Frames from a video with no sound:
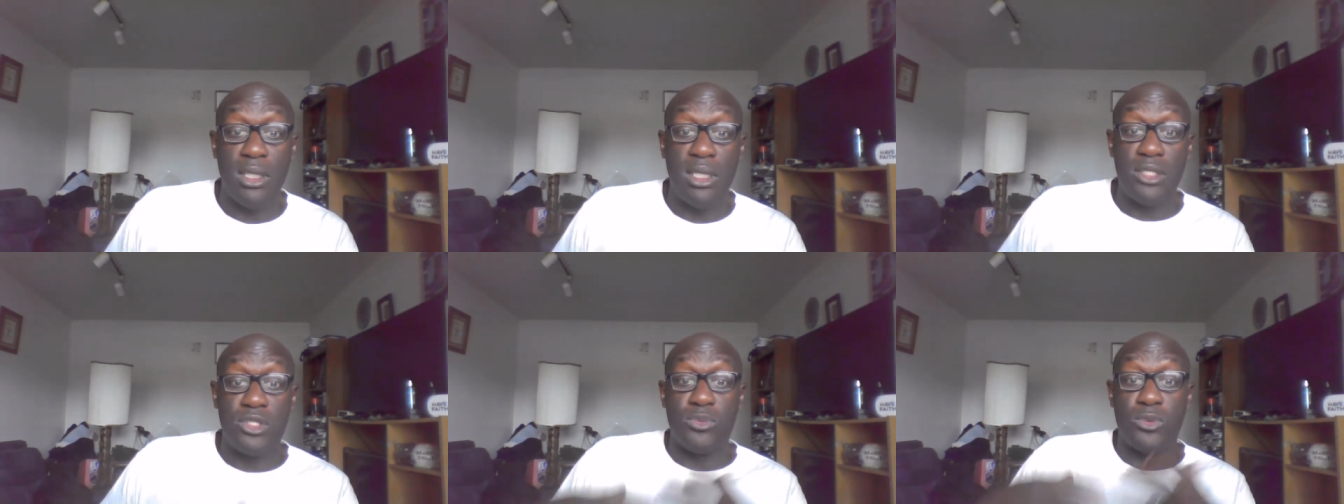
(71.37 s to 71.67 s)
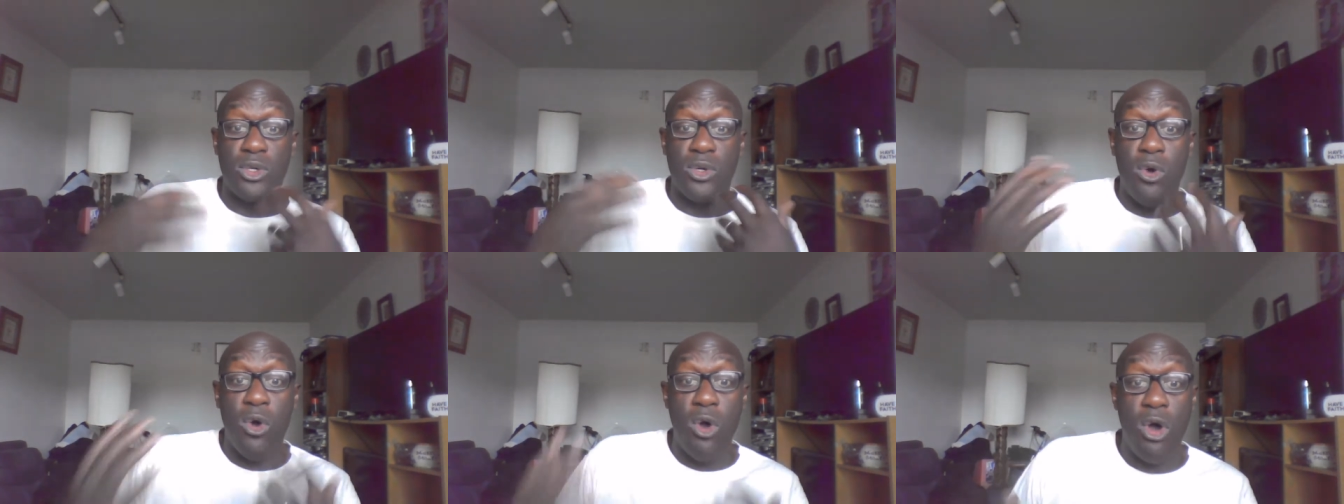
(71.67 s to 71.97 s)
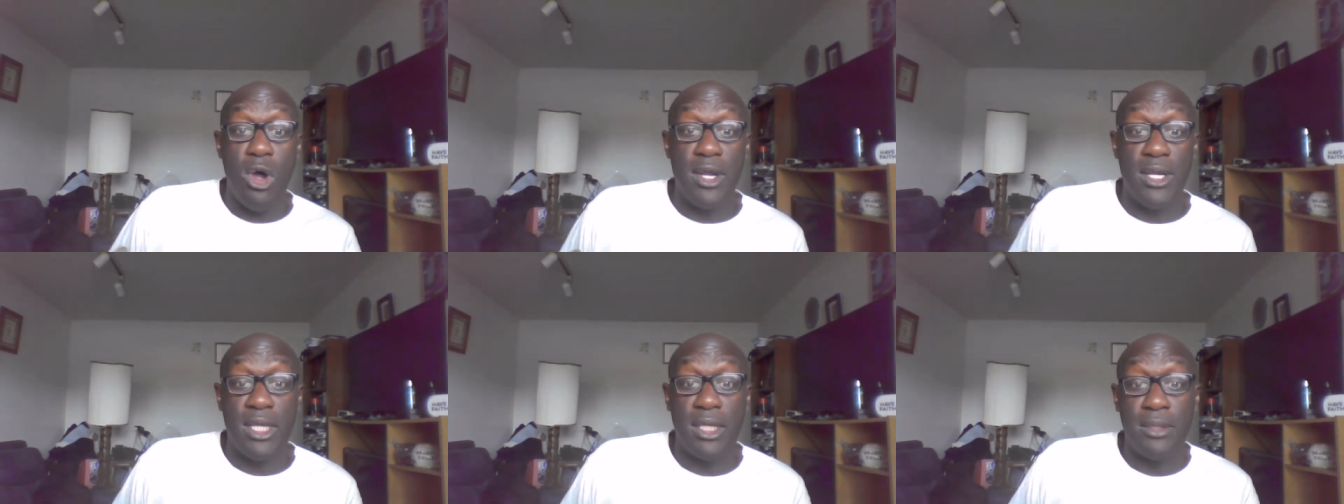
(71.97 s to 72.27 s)
it's
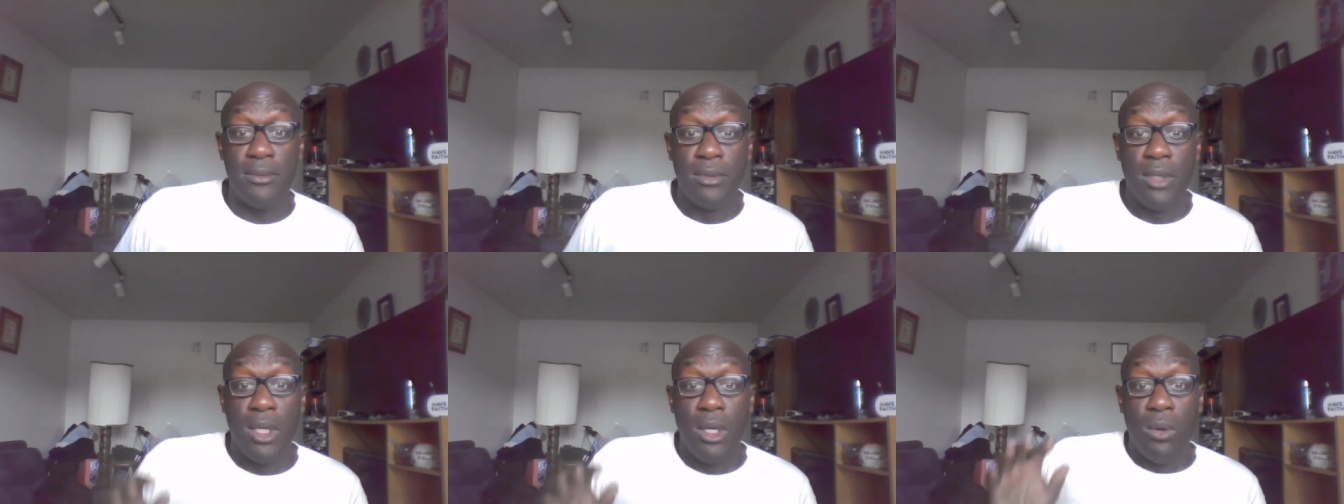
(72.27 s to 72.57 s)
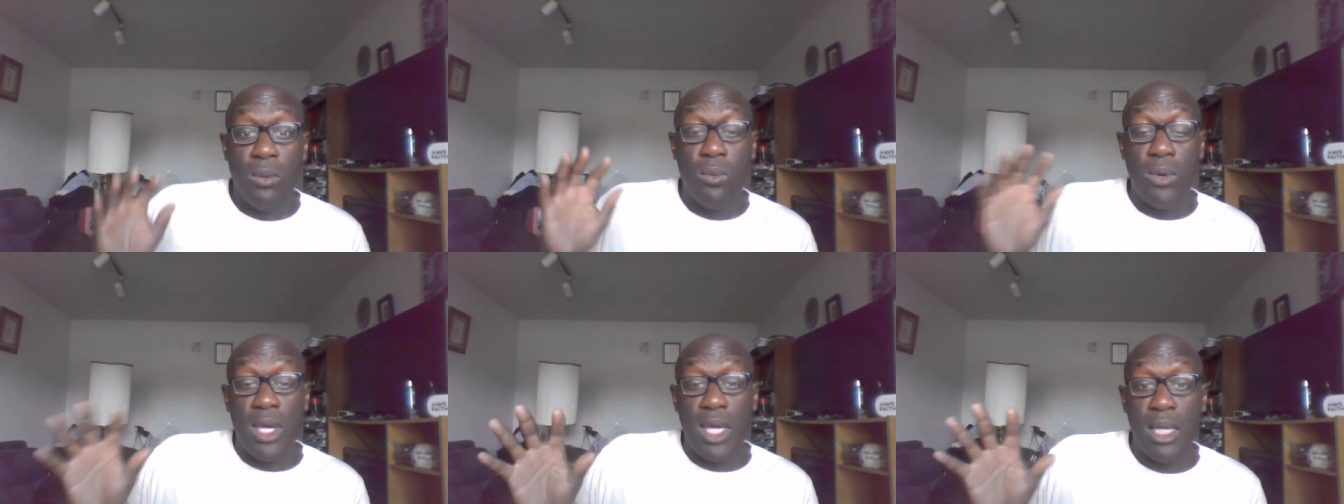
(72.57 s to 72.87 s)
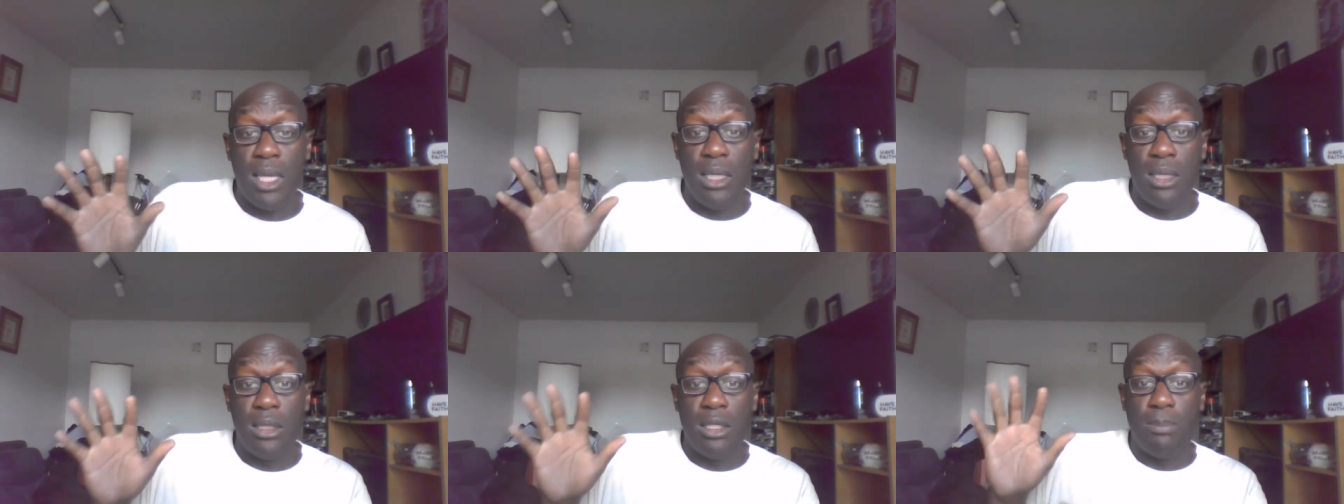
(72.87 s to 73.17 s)
recorded
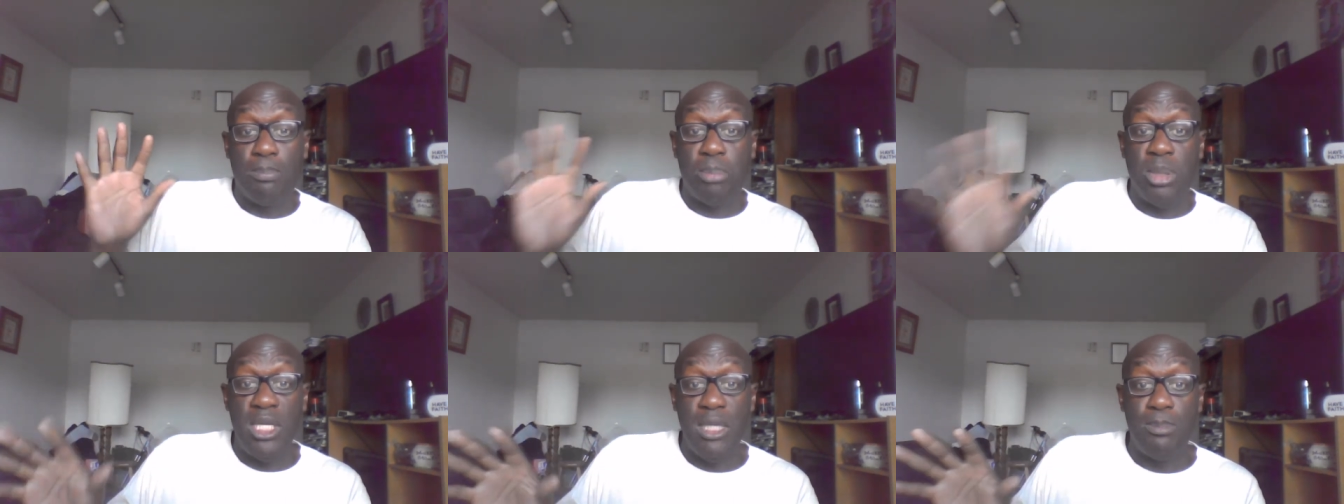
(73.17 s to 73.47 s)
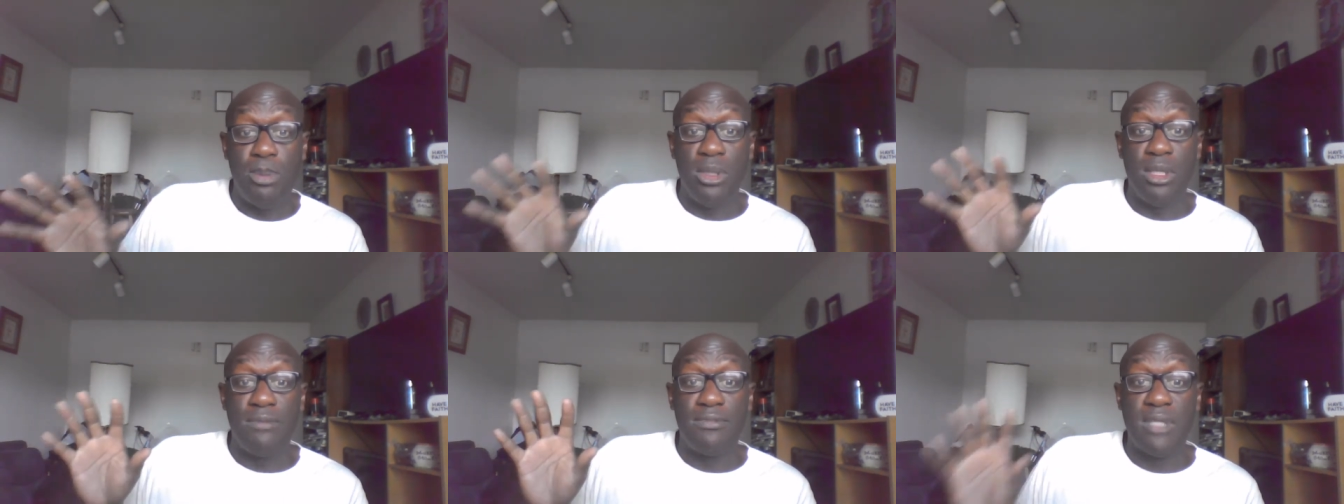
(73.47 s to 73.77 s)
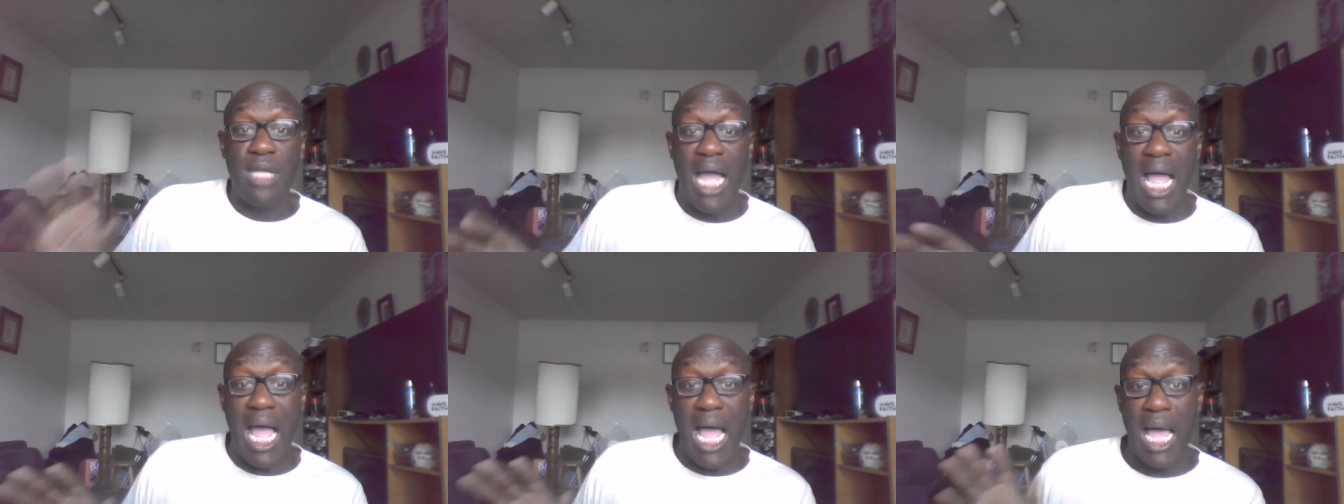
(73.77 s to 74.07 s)
where the people
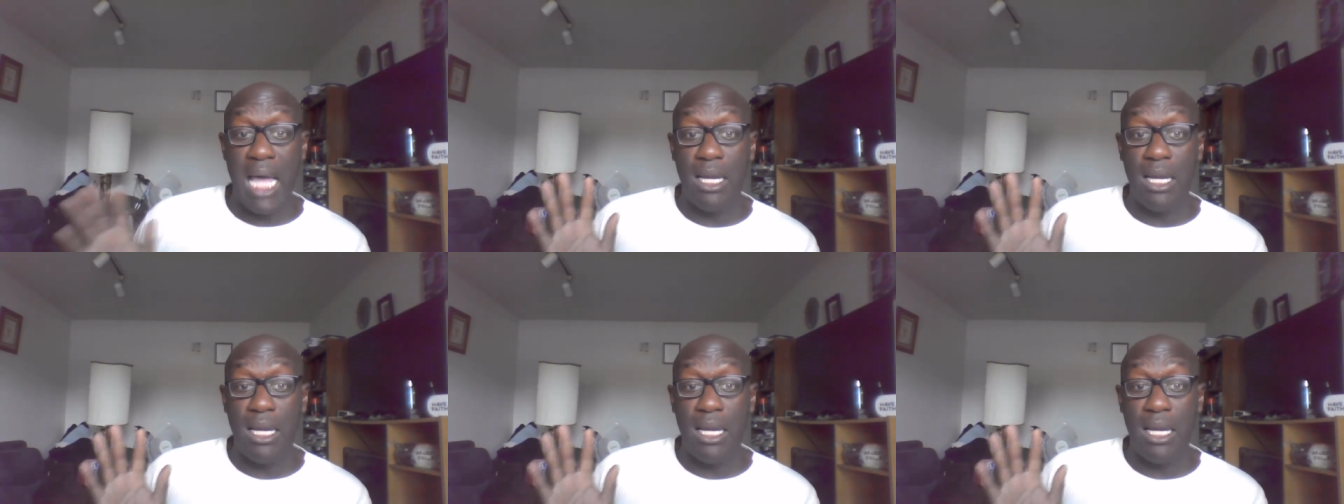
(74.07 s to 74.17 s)
of God